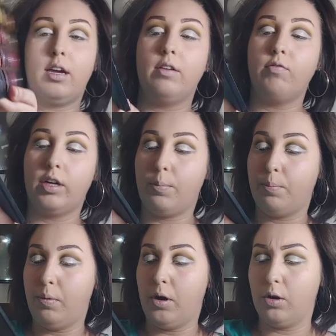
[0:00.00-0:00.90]
kind of like a
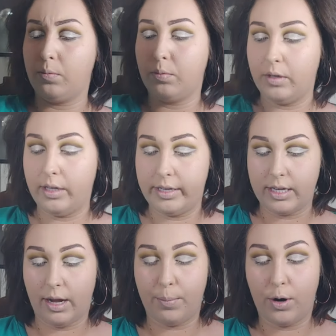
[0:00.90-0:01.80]
purple, it's
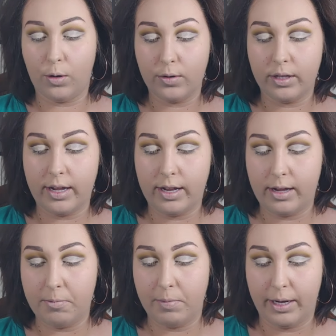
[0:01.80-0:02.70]
got
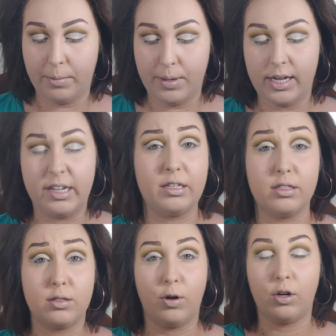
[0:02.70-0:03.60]
purpley like pink
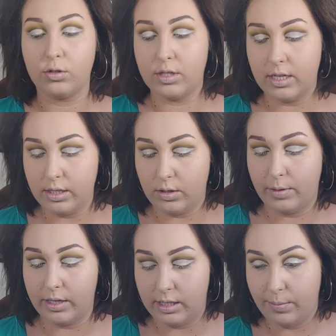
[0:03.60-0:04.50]
sparkles in it, so I'm
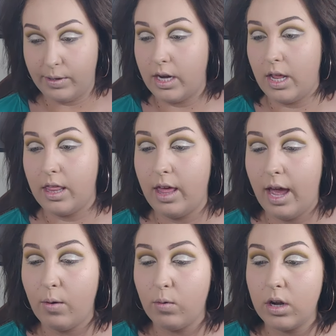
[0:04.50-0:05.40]
going to dip into
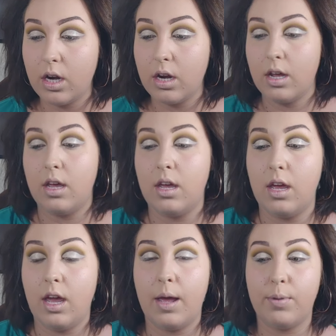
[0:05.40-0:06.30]
that one
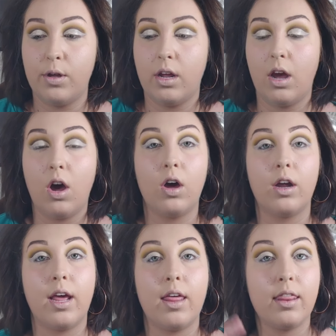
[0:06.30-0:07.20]
and put it
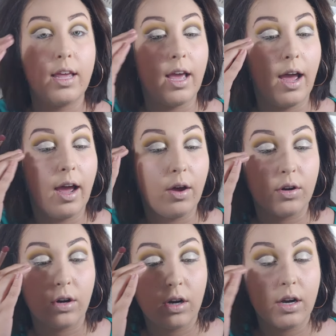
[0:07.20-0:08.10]
on the
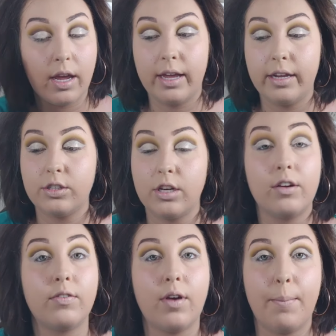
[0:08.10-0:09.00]
outer edge
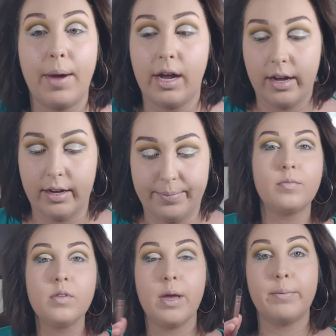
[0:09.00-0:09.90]
of my eye.
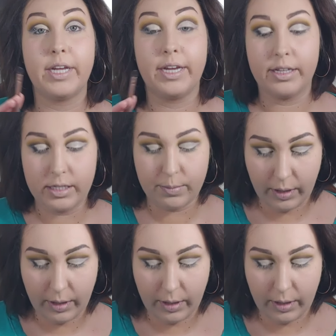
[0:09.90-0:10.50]
I'm taking this